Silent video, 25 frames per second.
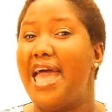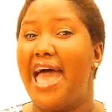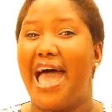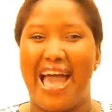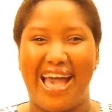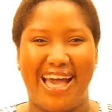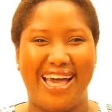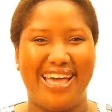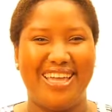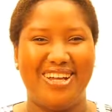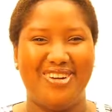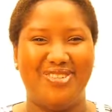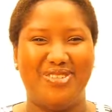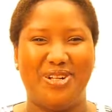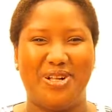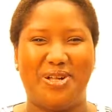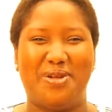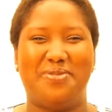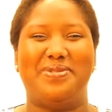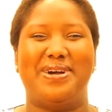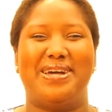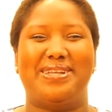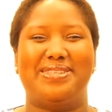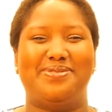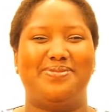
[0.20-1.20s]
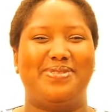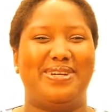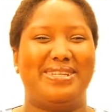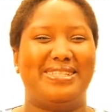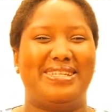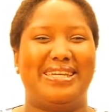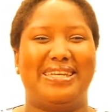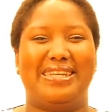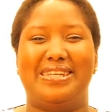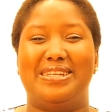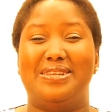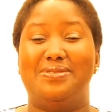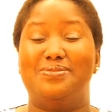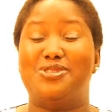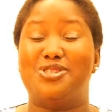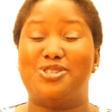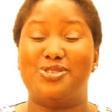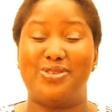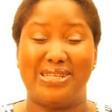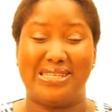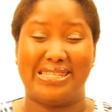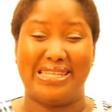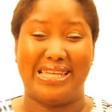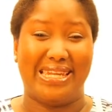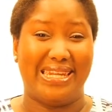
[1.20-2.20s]
Hi and welcome back to my channel. I'm
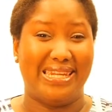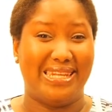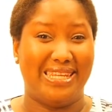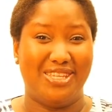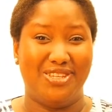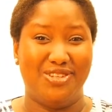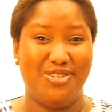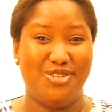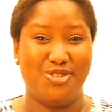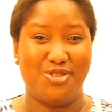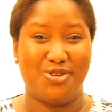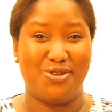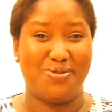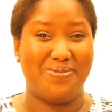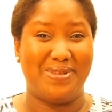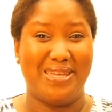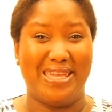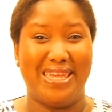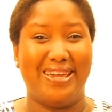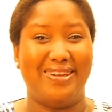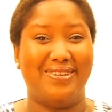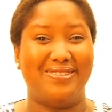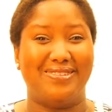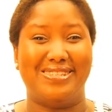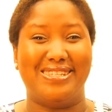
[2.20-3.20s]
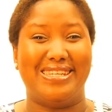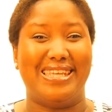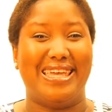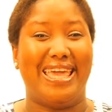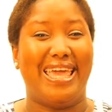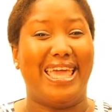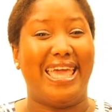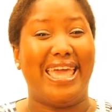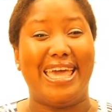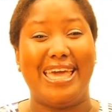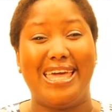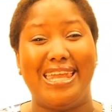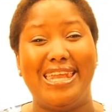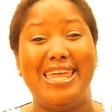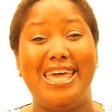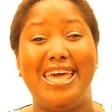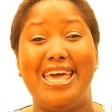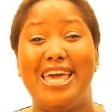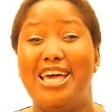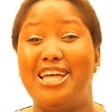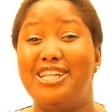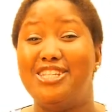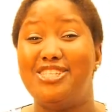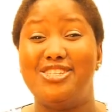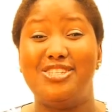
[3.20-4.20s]
so excited that you joined me here today again.
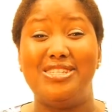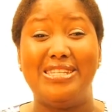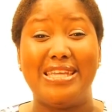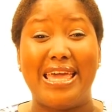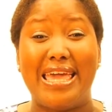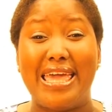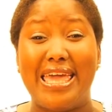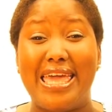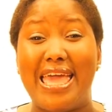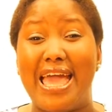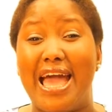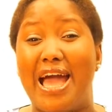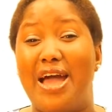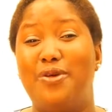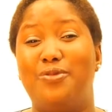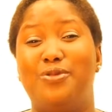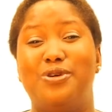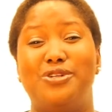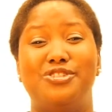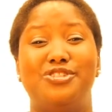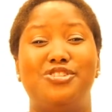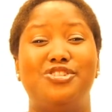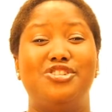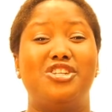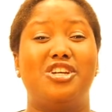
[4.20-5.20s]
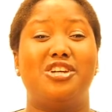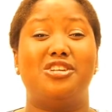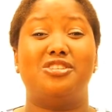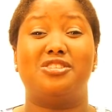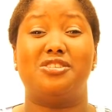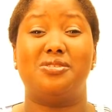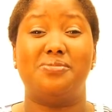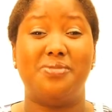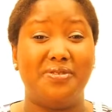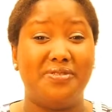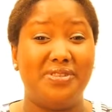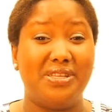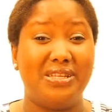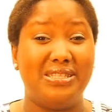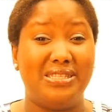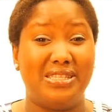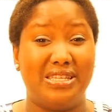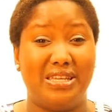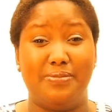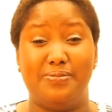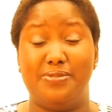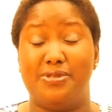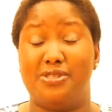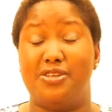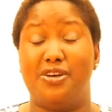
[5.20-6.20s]
Today I want to share some of the
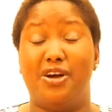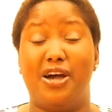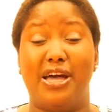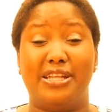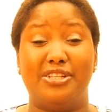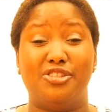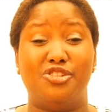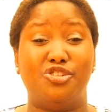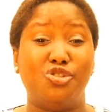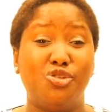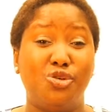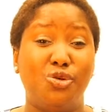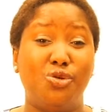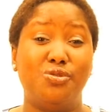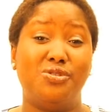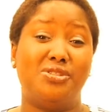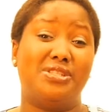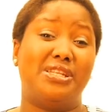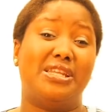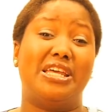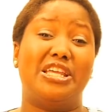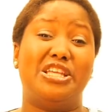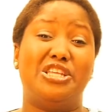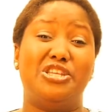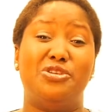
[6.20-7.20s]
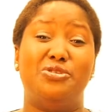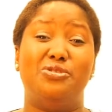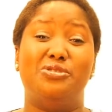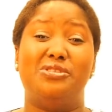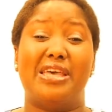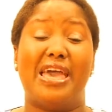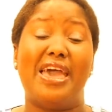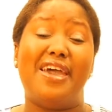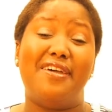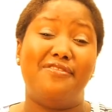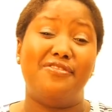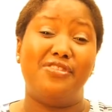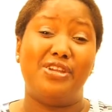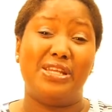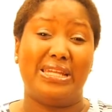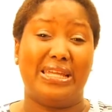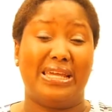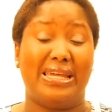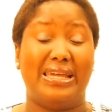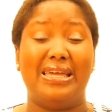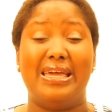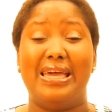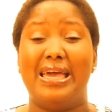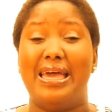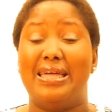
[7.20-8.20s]
tips and tools that I use every
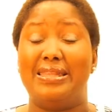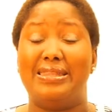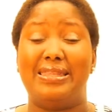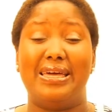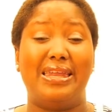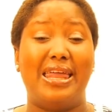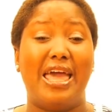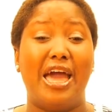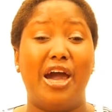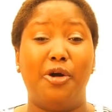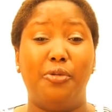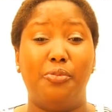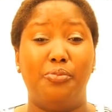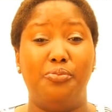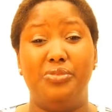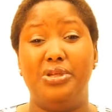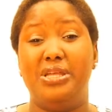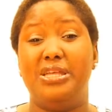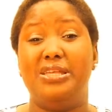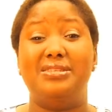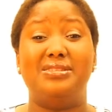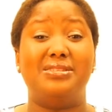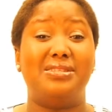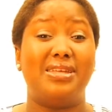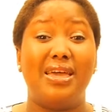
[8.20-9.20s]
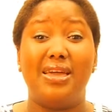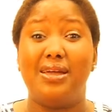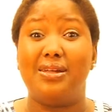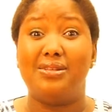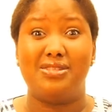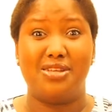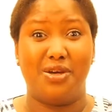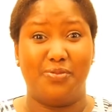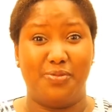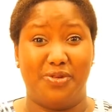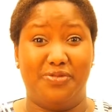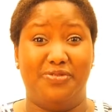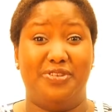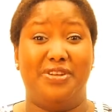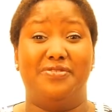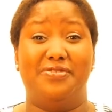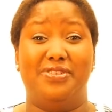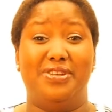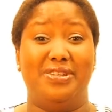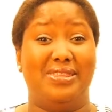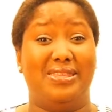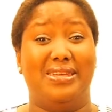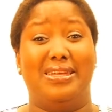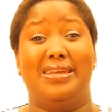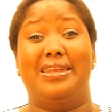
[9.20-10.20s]
day that help me stay on top of
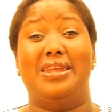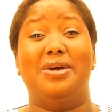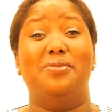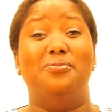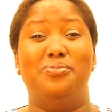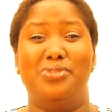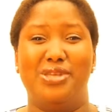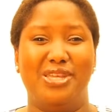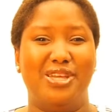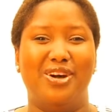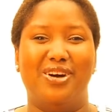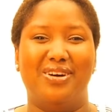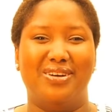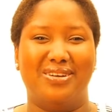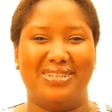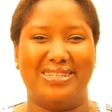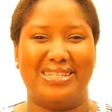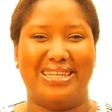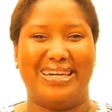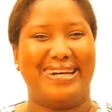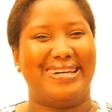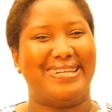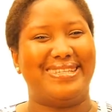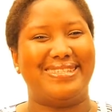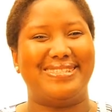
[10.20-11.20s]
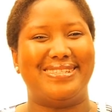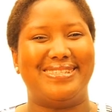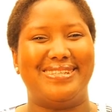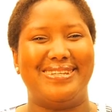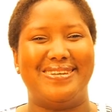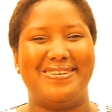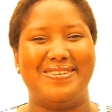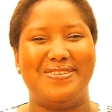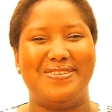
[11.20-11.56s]
everything and be organized.